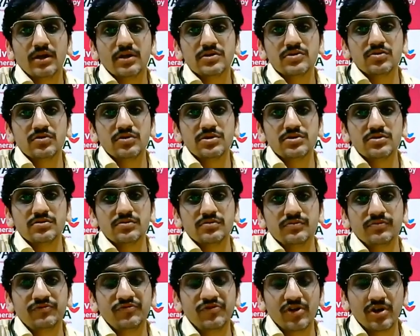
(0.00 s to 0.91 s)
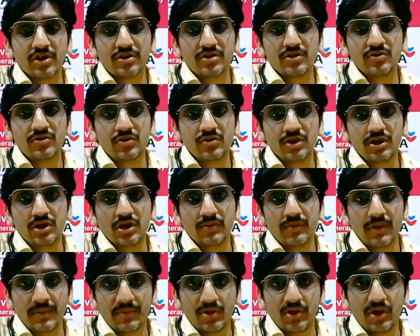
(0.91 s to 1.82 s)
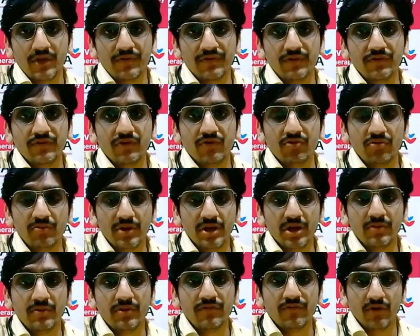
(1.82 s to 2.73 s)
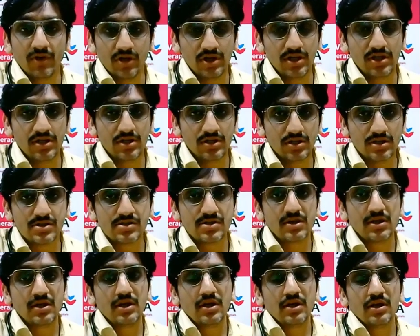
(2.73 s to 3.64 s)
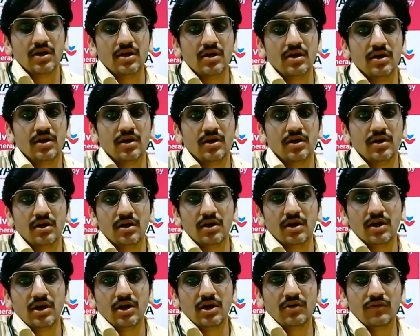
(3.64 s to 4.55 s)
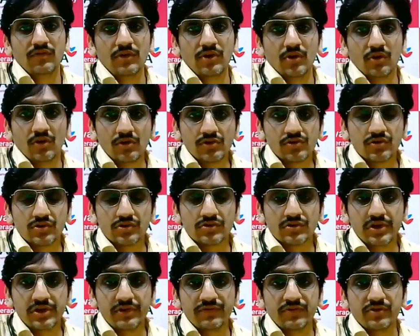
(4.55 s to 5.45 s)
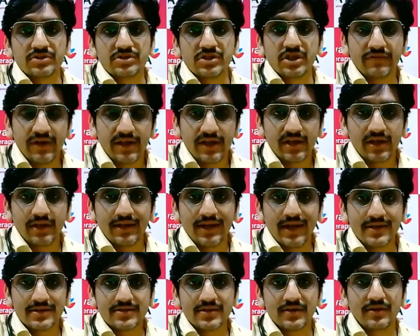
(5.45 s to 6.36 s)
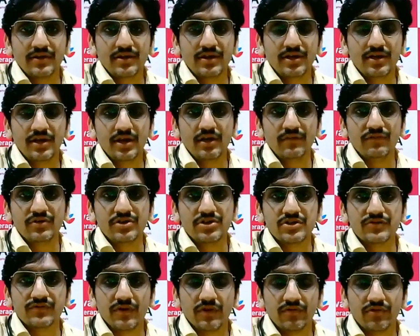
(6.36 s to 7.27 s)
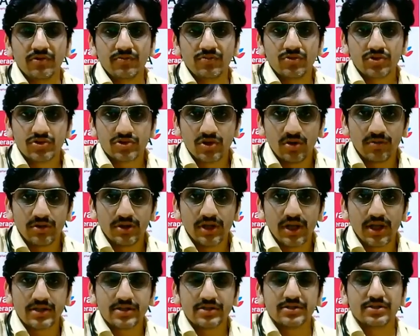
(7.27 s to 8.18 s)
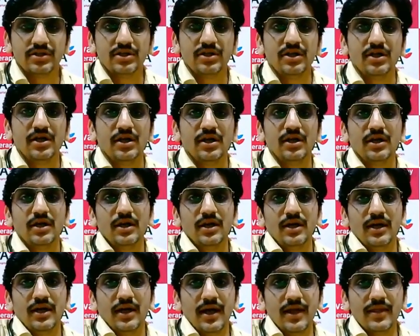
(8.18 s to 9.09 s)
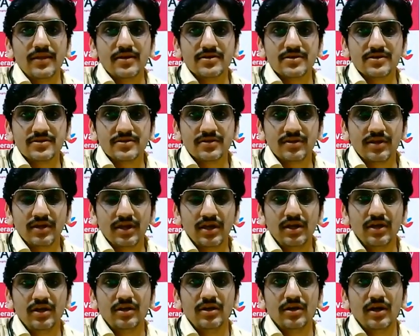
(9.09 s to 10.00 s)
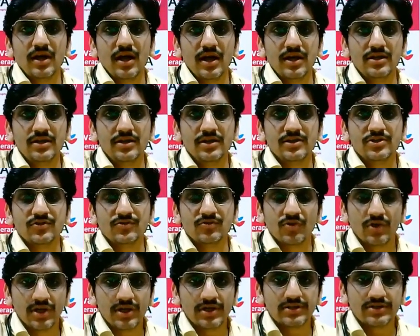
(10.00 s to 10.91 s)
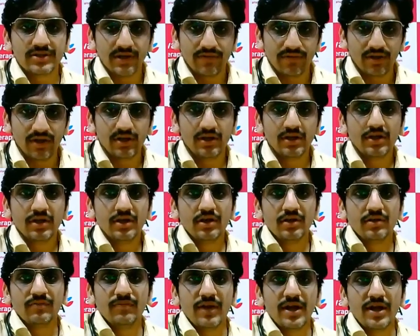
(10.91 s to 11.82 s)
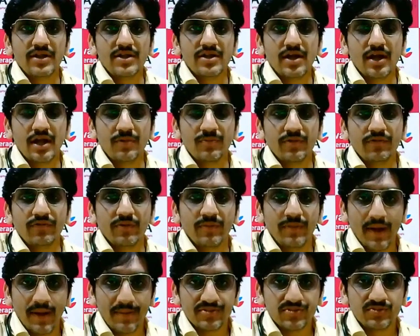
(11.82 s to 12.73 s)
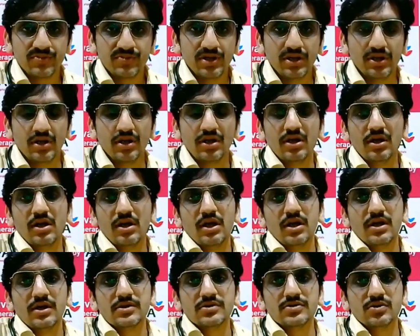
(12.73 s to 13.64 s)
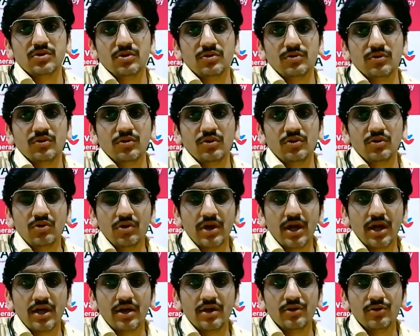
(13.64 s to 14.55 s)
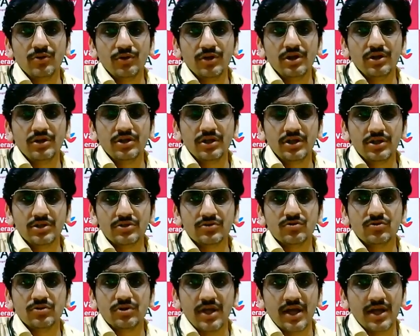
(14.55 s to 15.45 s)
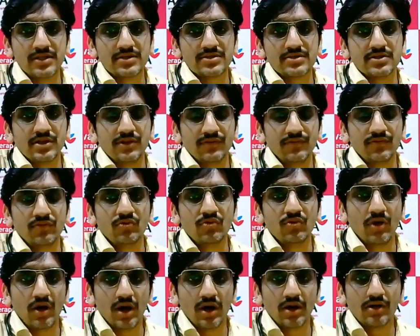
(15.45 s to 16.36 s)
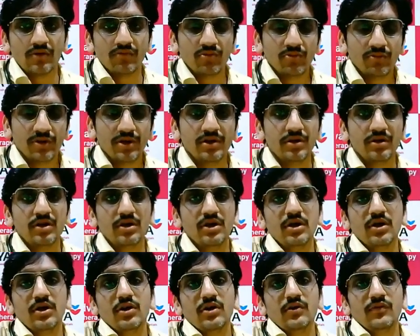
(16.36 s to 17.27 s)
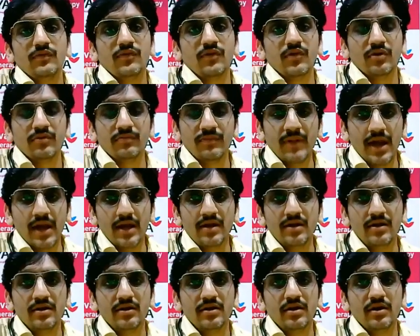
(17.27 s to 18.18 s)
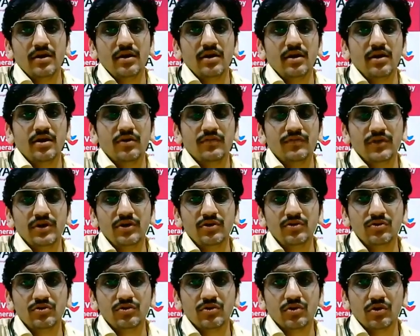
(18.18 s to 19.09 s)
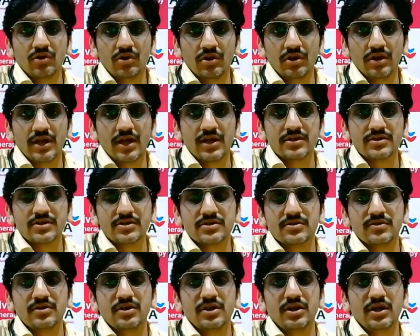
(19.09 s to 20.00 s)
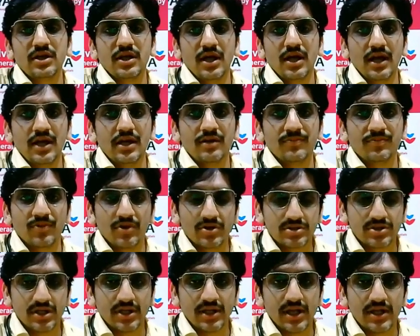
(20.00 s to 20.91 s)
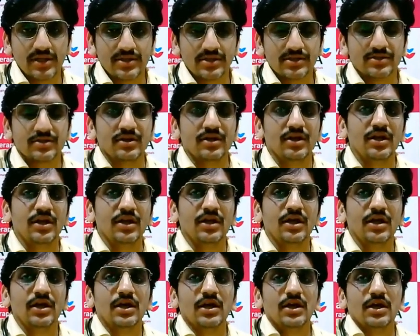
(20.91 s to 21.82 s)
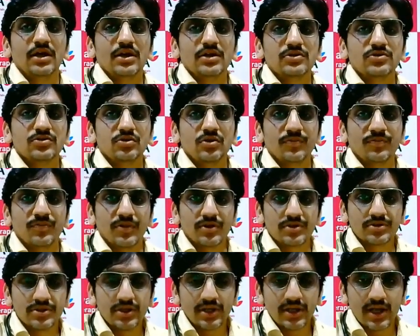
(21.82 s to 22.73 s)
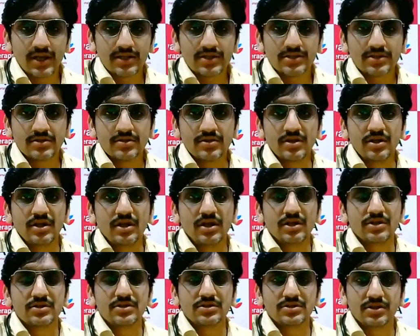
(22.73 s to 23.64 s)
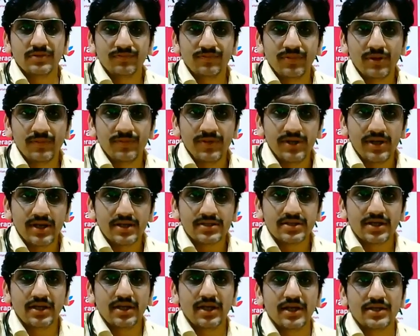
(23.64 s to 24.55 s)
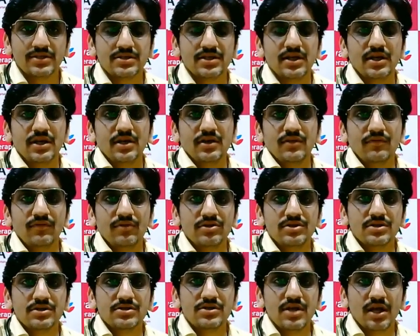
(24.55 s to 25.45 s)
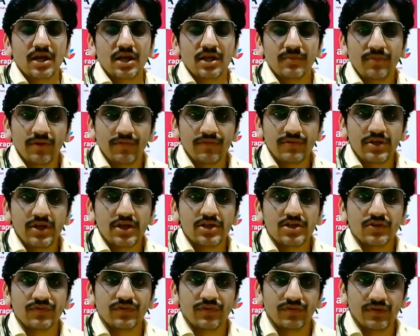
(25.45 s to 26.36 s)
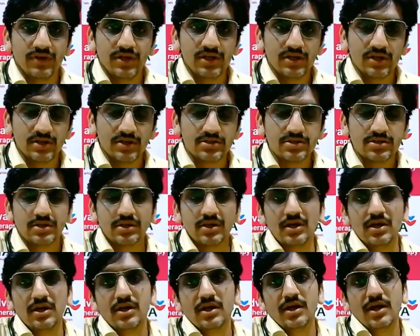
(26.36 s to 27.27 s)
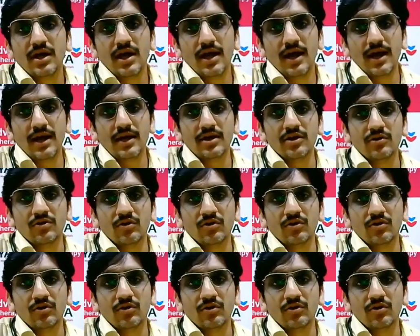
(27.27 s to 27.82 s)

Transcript: So it's worth doing a mammography for women above 40 years. Uh, we also screen for cervical cancer in India, which is one of the most common cancers in India. And this is screened at the age of 27 by the help of a pap smear. So look at doing these two tests if you are a woman. For men, we do colon cancer screening and a prostate cancer screening. So a prostate cancer screening is a simple PSA test, which is done above the age of 50 years, and a